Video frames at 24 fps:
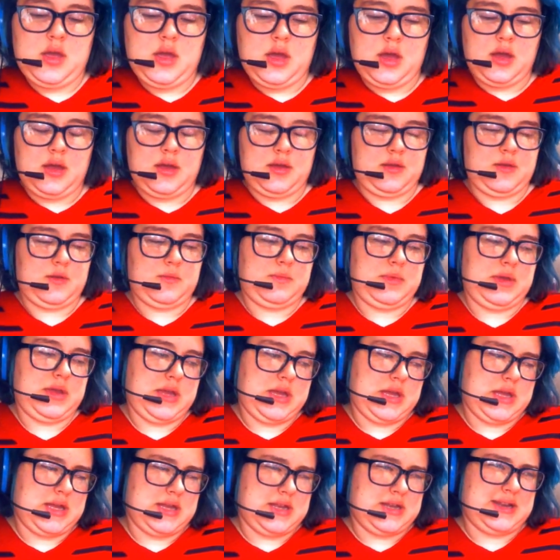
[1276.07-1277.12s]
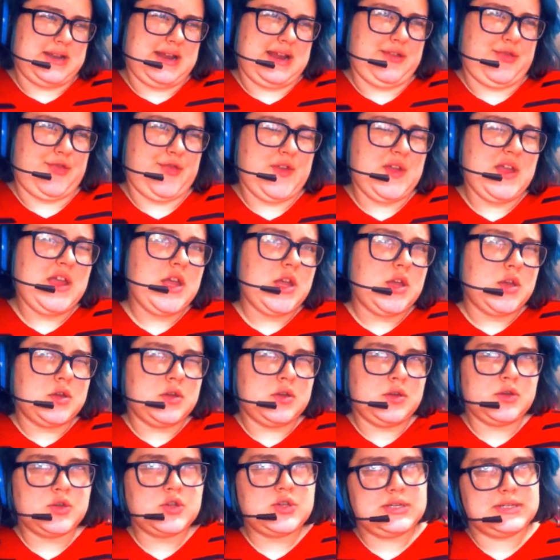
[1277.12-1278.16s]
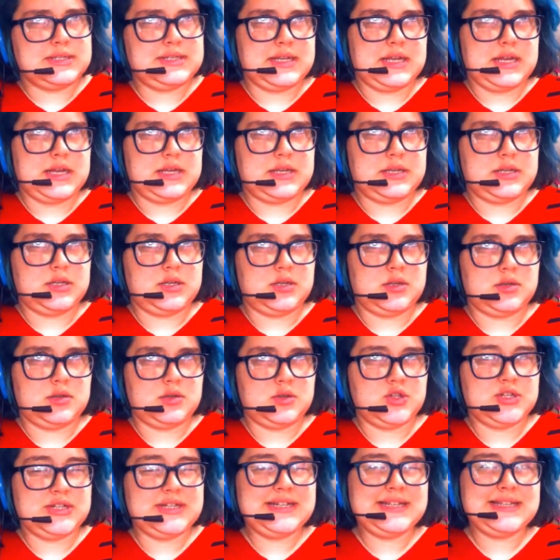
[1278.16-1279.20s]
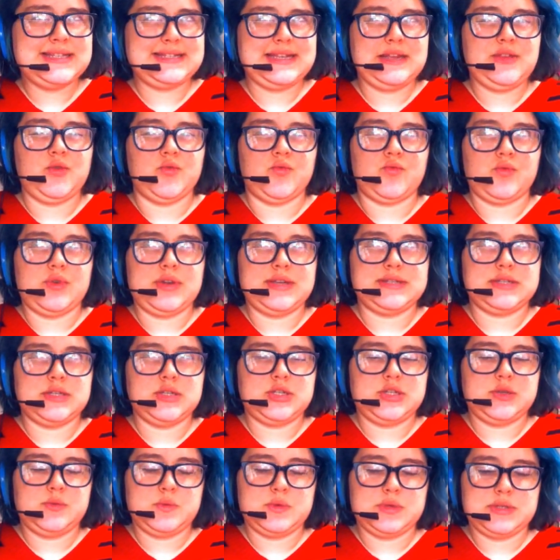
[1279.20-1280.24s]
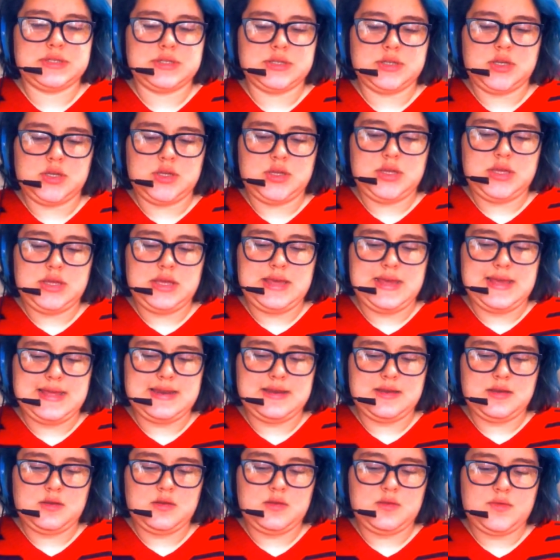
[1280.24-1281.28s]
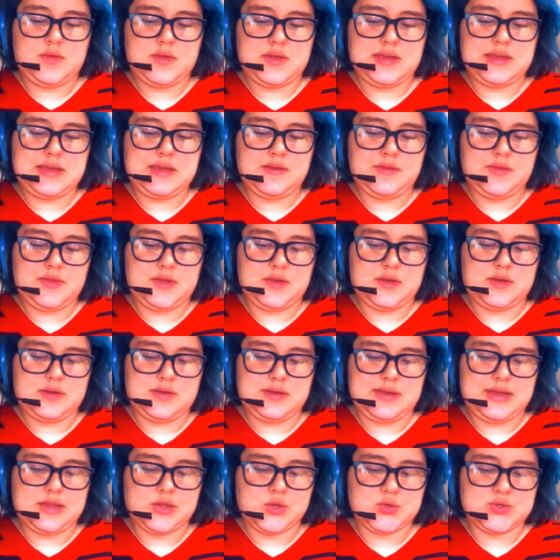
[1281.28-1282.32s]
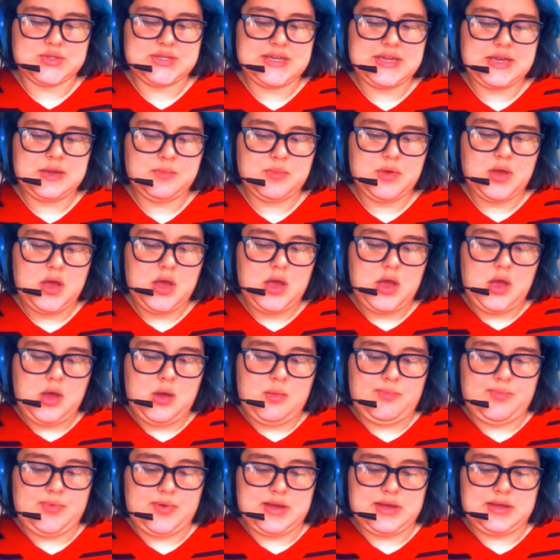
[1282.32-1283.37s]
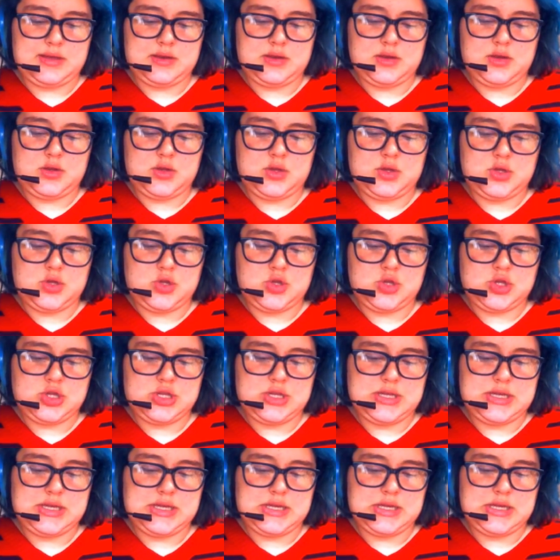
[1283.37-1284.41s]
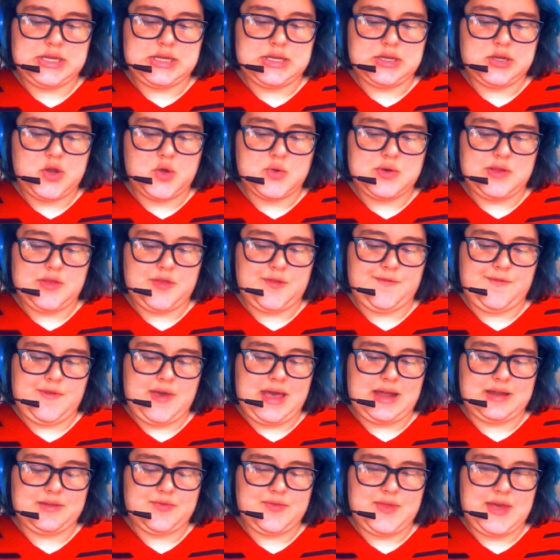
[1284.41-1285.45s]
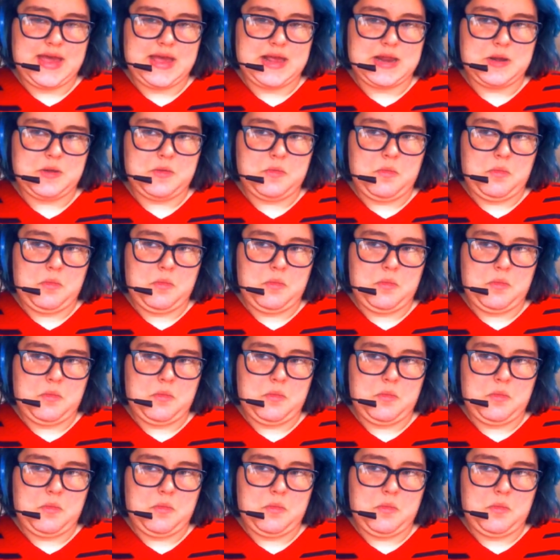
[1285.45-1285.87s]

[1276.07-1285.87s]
And I think she said she didn't say the reason she was in the Killer's Keep, but she noted the fact that